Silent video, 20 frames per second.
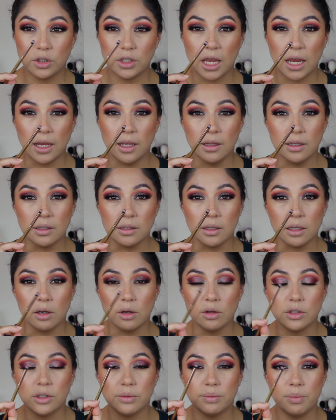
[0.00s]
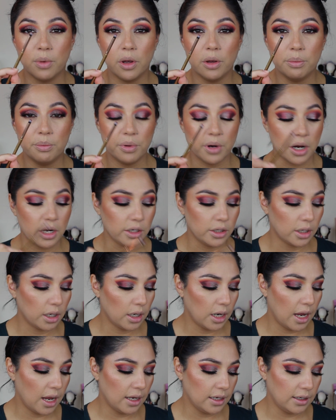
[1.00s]
Taking this little small brush
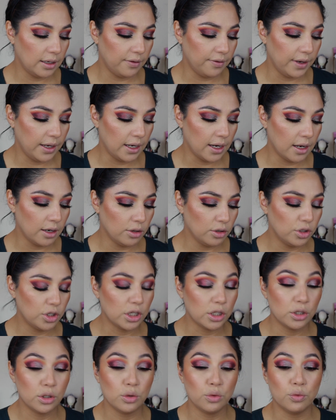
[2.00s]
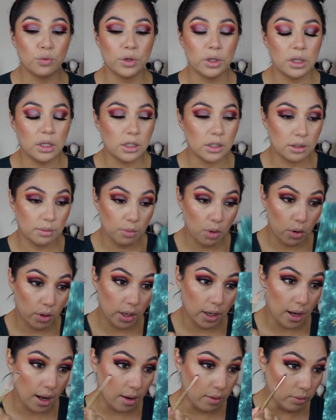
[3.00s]
and Divina just to really
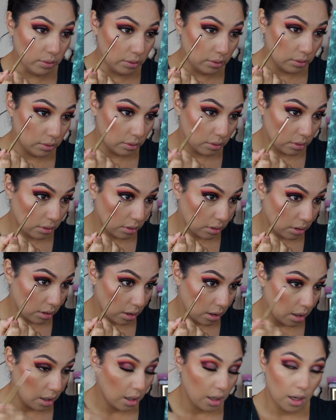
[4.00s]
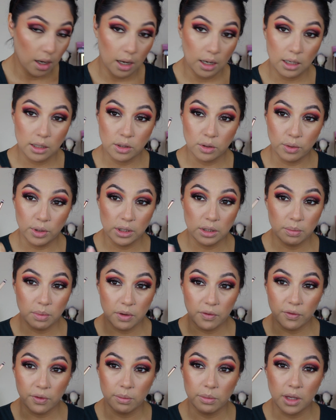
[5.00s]
smoke it out. And it's going to
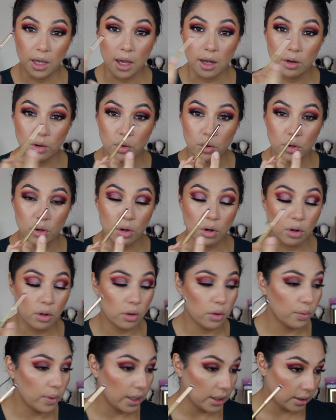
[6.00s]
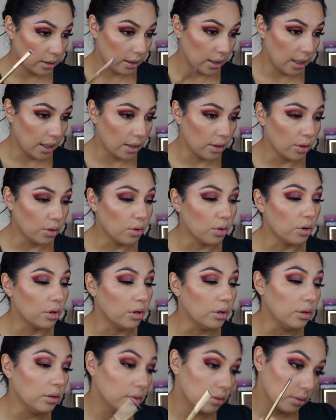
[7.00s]
be from the outer corner all the way to the inner
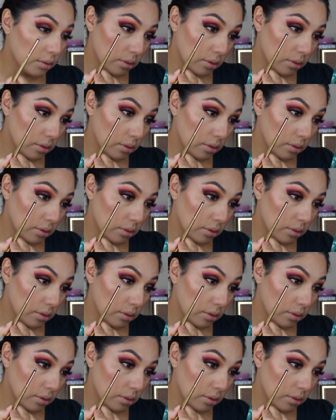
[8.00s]
corner.